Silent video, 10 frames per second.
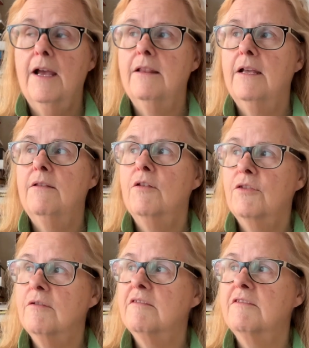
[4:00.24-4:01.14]
And then the
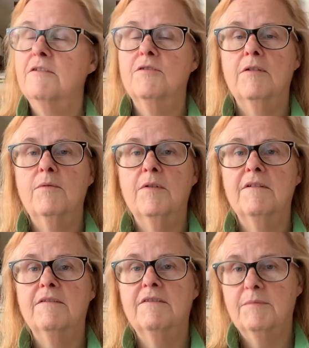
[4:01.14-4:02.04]
third surgery
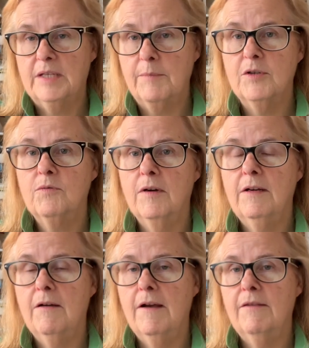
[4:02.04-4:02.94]
was September
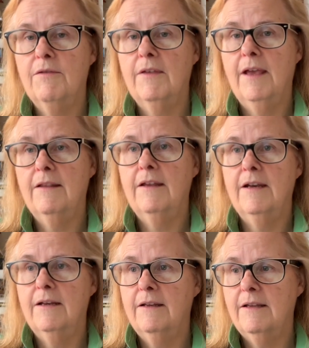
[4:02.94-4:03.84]
29th, and
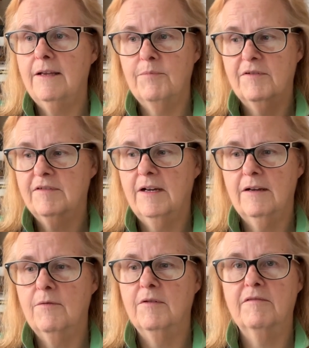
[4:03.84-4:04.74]
then the
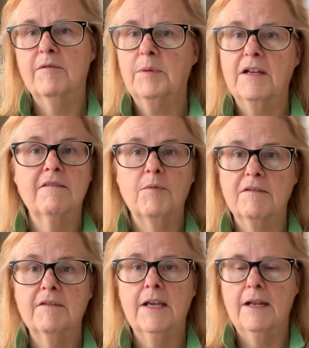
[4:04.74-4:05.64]
prosthetic was replaced
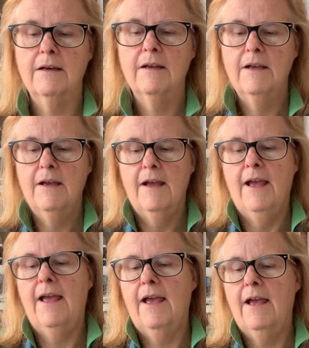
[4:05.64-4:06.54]
once again.
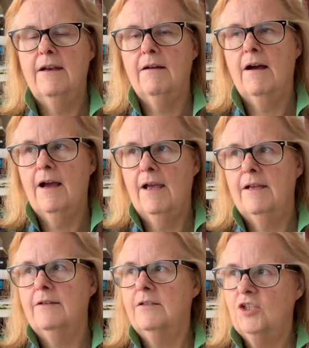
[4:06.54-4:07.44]
And
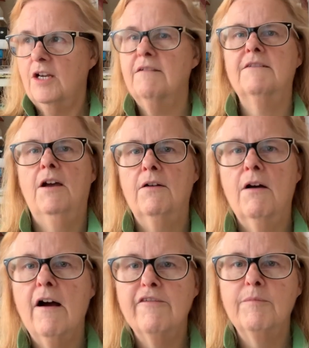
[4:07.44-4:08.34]
I just got
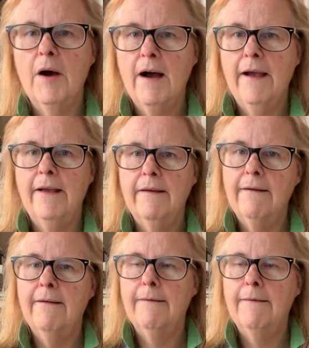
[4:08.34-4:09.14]
off my